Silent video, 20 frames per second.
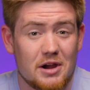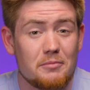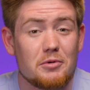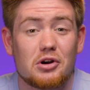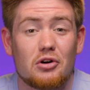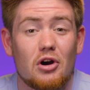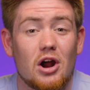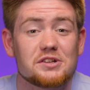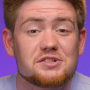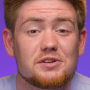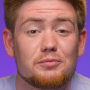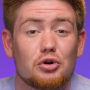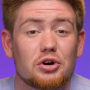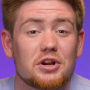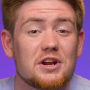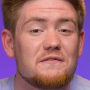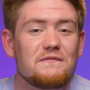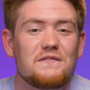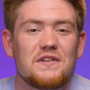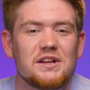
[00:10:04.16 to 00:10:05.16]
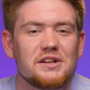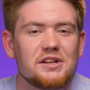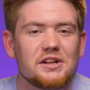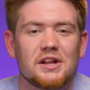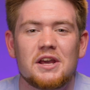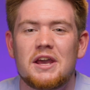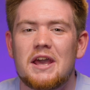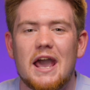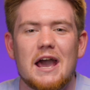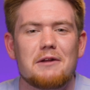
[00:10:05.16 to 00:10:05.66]
come across a more
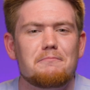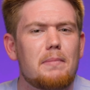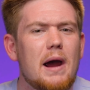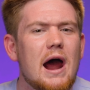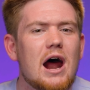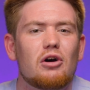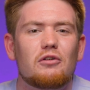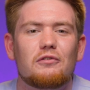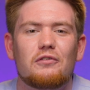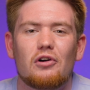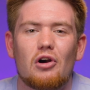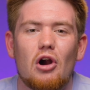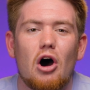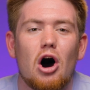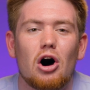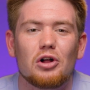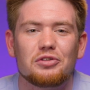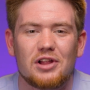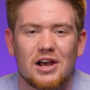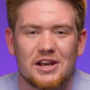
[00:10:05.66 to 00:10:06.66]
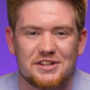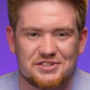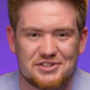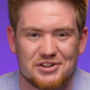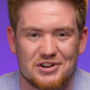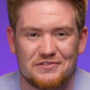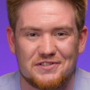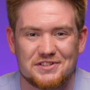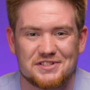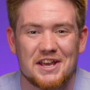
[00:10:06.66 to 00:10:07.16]
convenient and powerful online
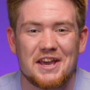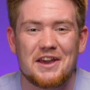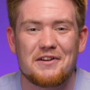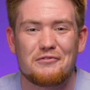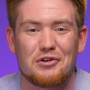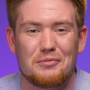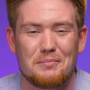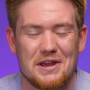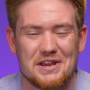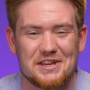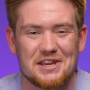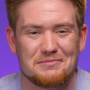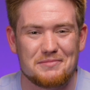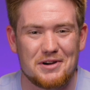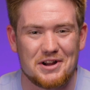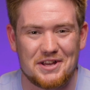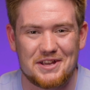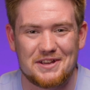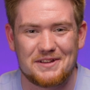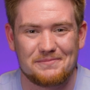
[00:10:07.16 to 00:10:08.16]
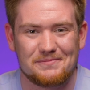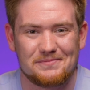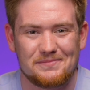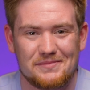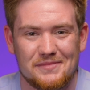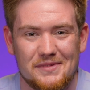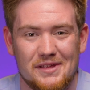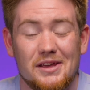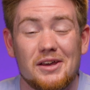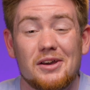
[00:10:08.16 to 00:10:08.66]
service for making money.
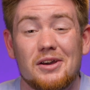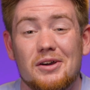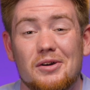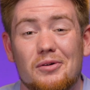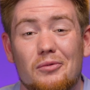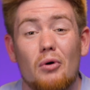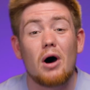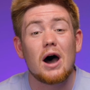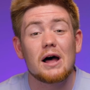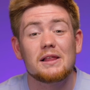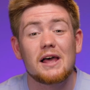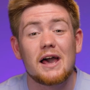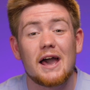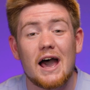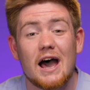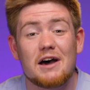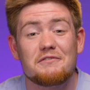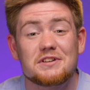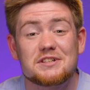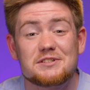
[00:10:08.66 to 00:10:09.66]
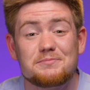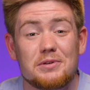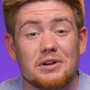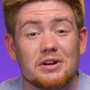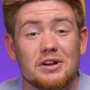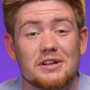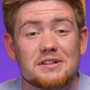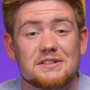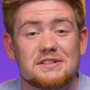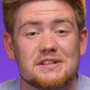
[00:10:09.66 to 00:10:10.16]
While I have
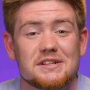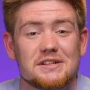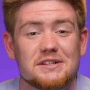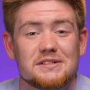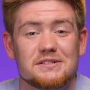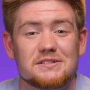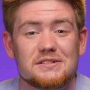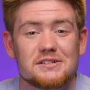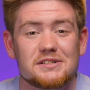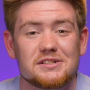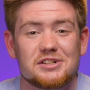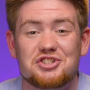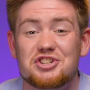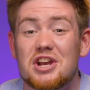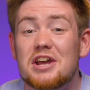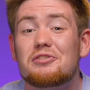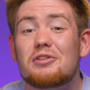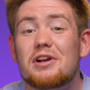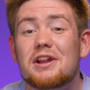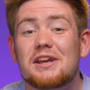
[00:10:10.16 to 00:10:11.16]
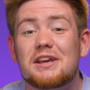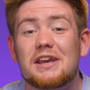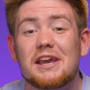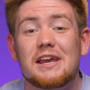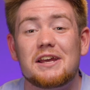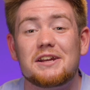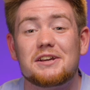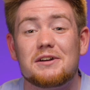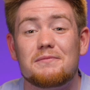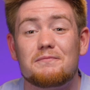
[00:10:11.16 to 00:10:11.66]
experience in generating
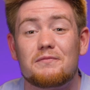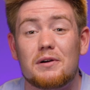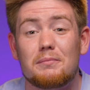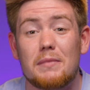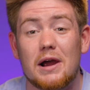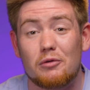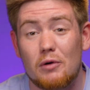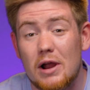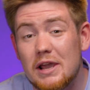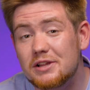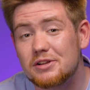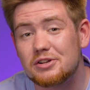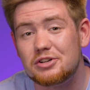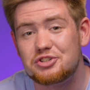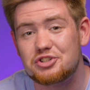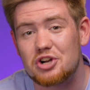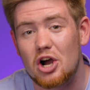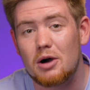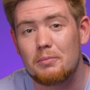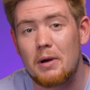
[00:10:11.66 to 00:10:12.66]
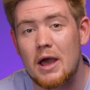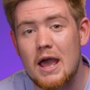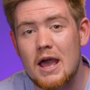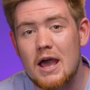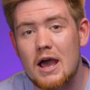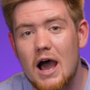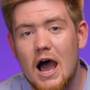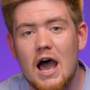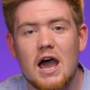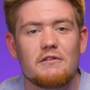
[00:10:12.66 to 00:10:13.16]
income from my regular job,
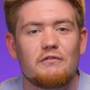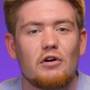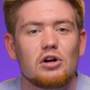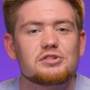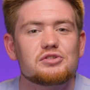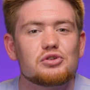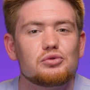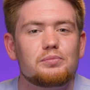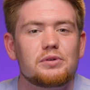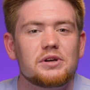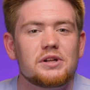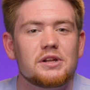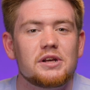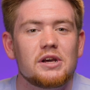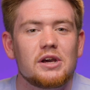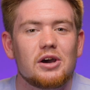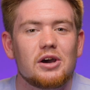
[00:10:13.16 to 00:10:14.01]
I have also been